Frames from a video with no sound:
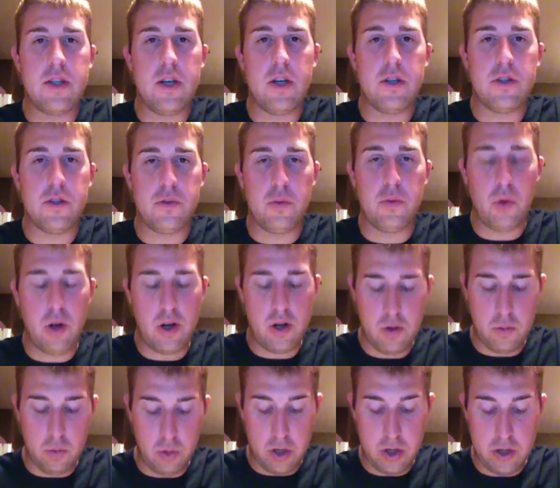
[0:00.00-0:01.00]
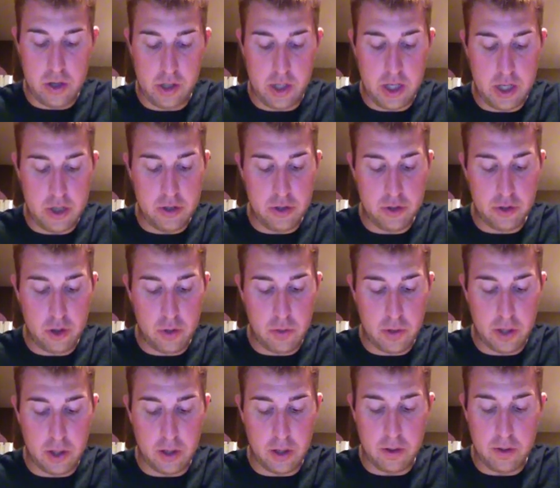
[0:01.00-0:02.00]
tells us where education is
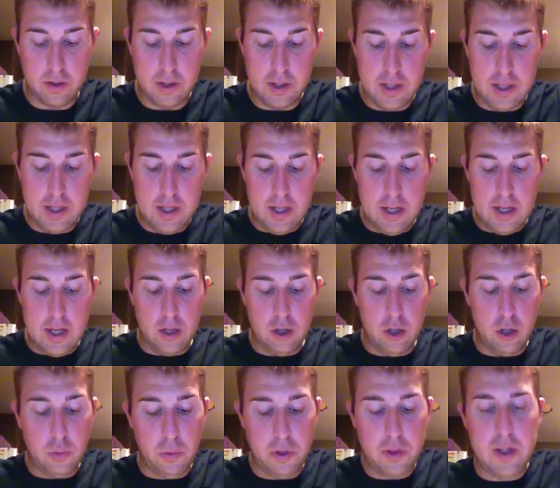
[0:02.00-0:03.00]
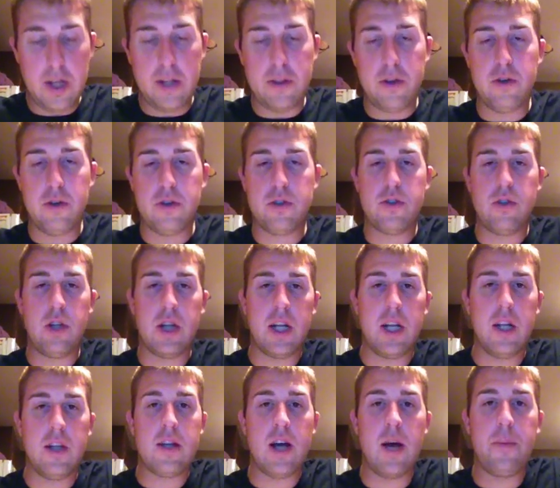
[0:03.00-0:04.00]
going here. Now, along with that, there's, like
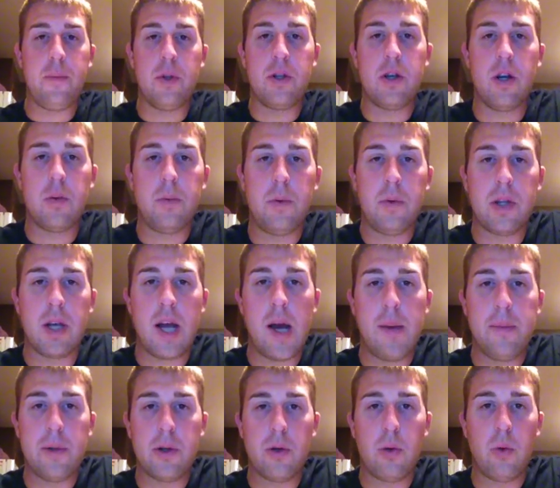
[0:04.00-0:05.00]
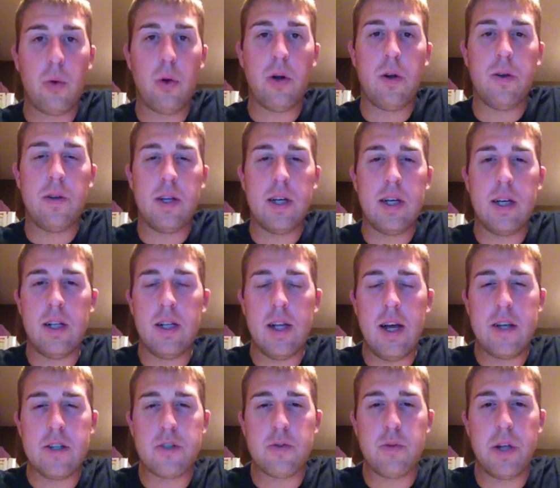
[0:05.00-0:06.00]
any topic we talked about with Common Core
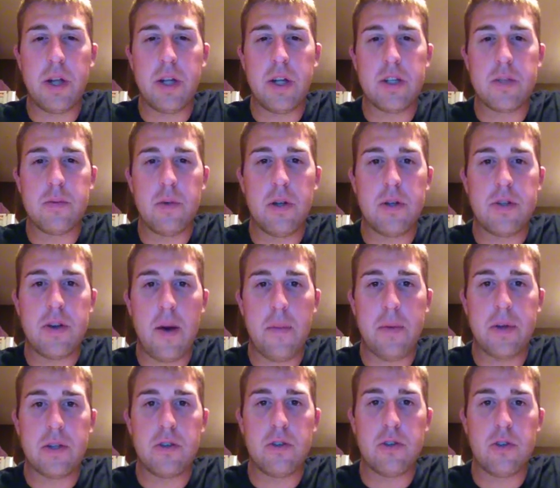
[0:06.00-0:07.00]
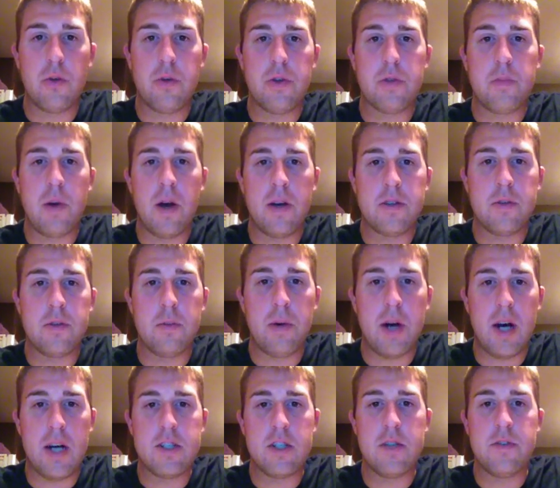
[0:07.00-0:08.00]
last week and some other topics, there's always some
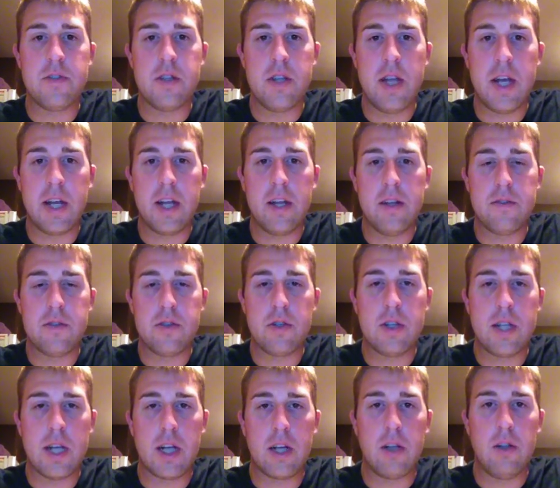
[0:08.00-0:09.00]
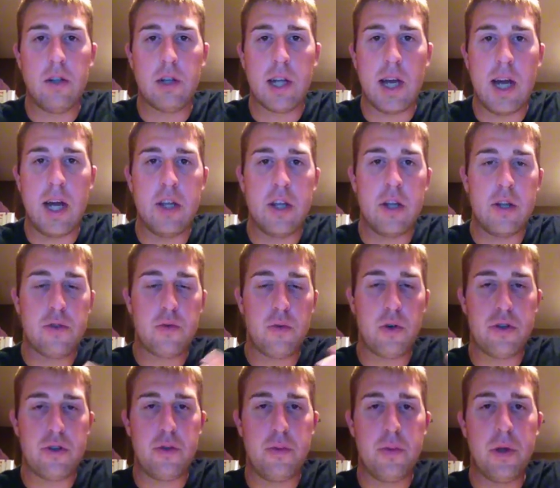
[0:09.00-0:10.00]
positives and negatives to take a look at. And I just
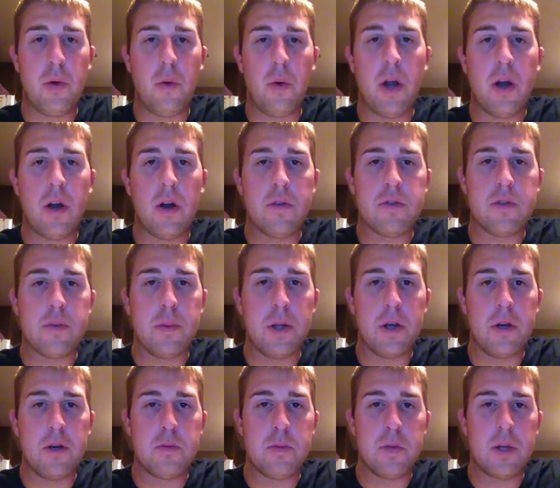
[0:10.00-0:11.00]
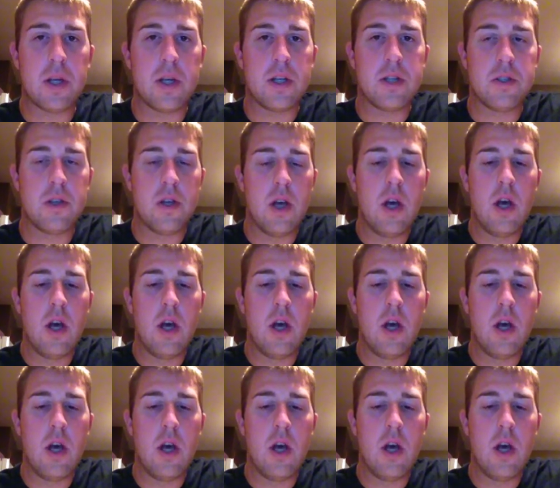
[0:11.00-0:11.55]
want you to be aware of some of those, because